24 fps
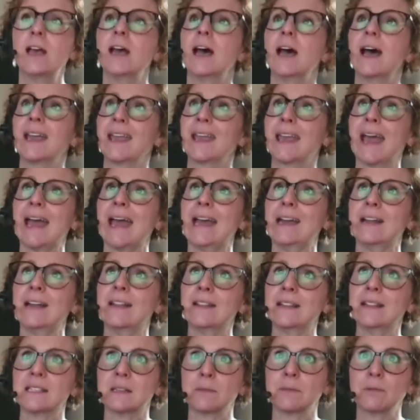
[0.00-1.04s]
Again,
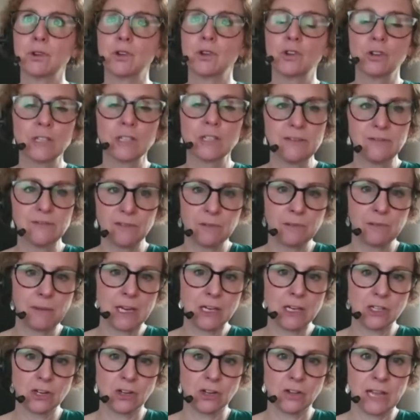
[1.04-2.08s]
there's some good
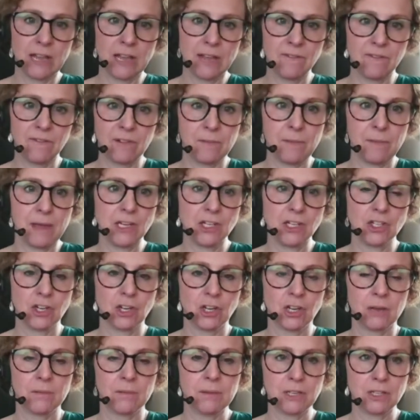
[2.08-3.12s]
information on the Information
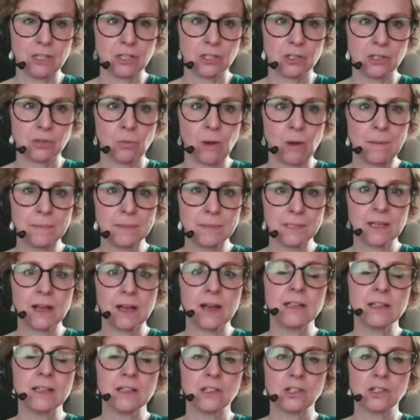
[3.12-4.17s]
Commissioner's
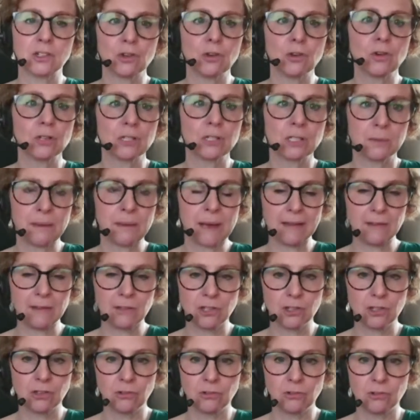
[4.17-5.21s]
website that talks about
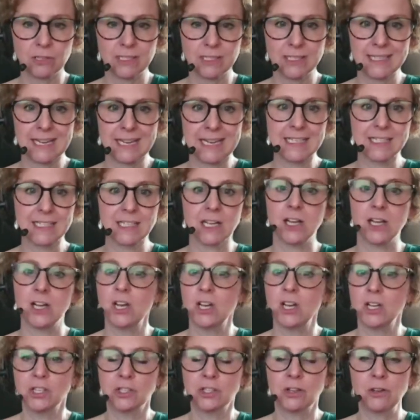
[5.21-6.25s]
children's data,
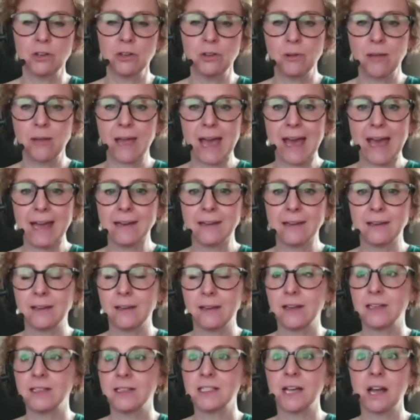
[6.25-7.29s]
so you can
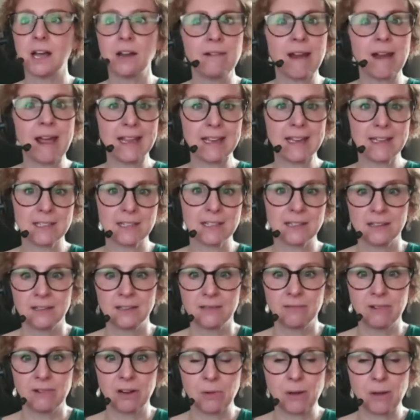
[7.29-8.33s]
direct
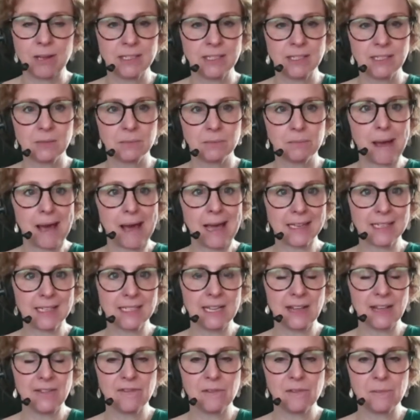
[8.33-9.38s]
requesters back to
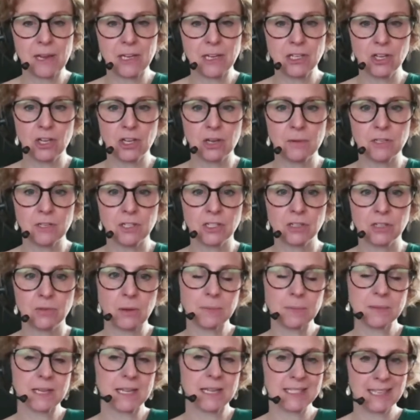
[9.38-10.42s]
the Information Commissioner's
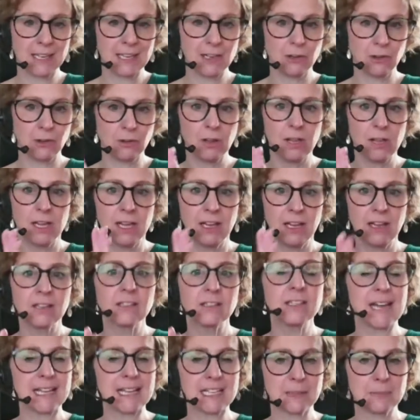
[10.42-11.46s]
website and say, here's
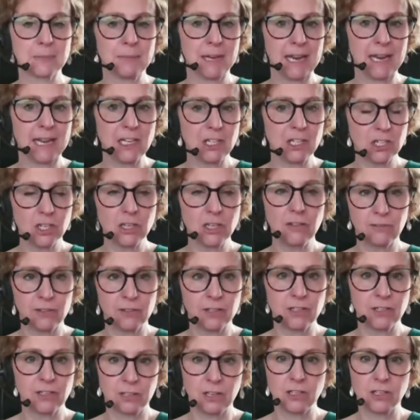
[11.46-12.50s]
an explanation of
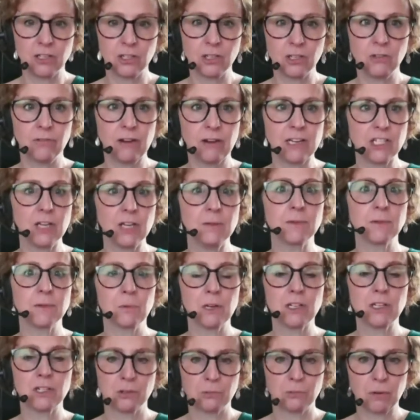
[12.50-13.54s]
the two regimes,
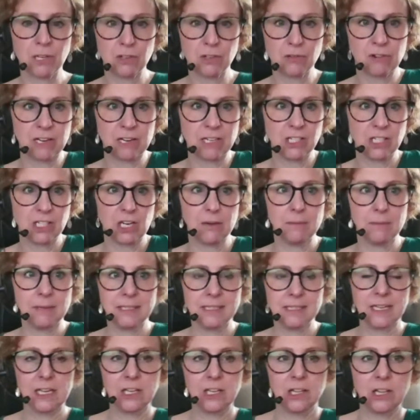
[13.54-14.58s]
which regime
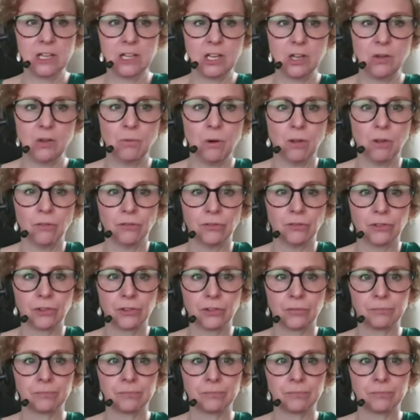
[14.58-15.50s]
is it that you want?